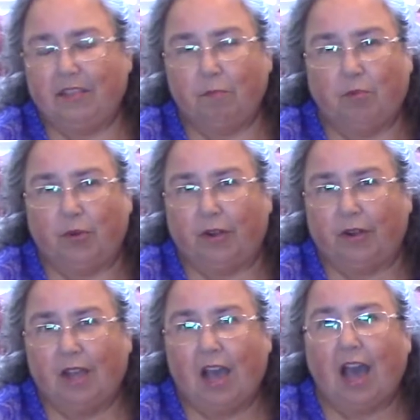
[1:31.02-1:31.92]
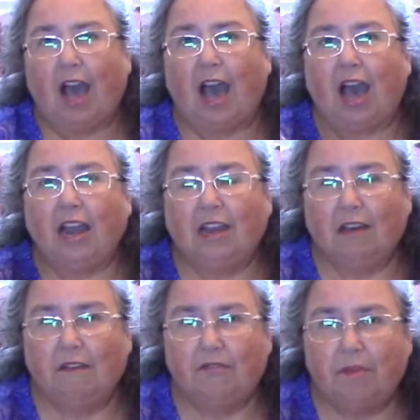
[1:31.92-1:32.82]
border. I
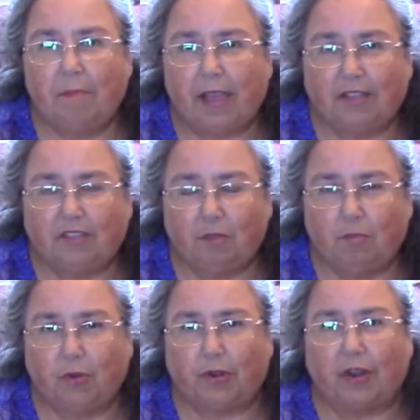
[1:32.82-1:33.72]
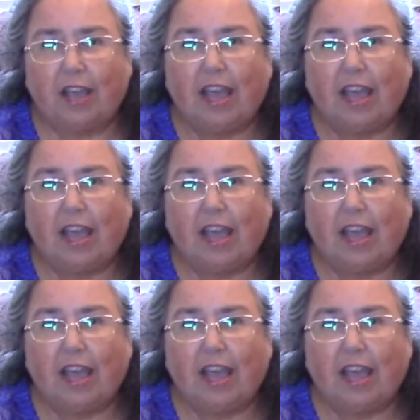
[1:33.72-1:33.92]
love the Banksia border.